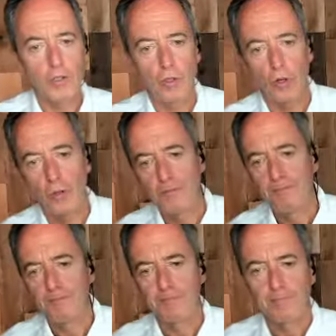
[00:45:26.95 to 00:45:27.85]
so
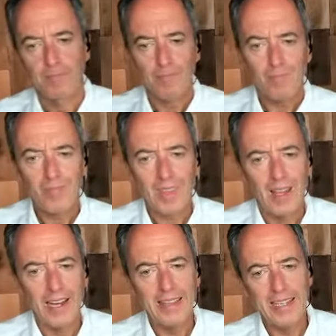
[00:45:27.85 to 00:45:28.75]

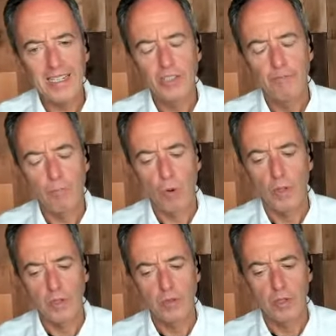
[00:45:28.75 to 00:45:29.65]
I think it's
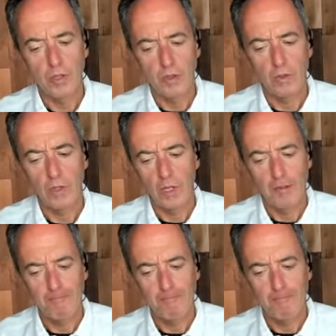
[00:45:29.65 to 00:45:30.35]
important to,